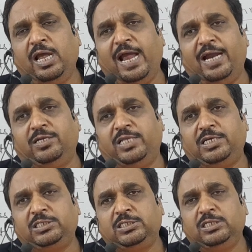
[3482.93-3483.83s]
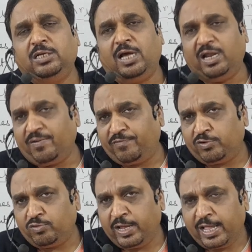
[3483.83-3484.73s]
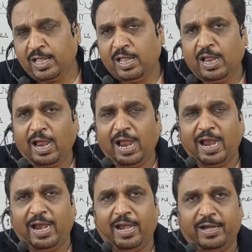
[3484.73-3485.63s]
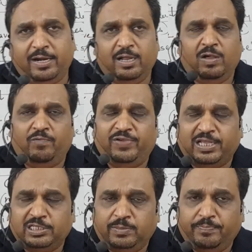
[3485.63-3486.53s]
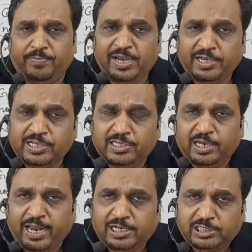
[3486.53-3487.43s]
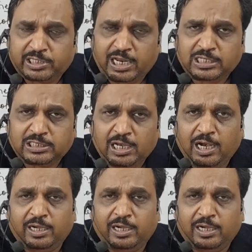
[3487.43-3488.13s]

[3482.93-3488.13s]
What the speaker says: and that's enough for today, and we can meet in the next class.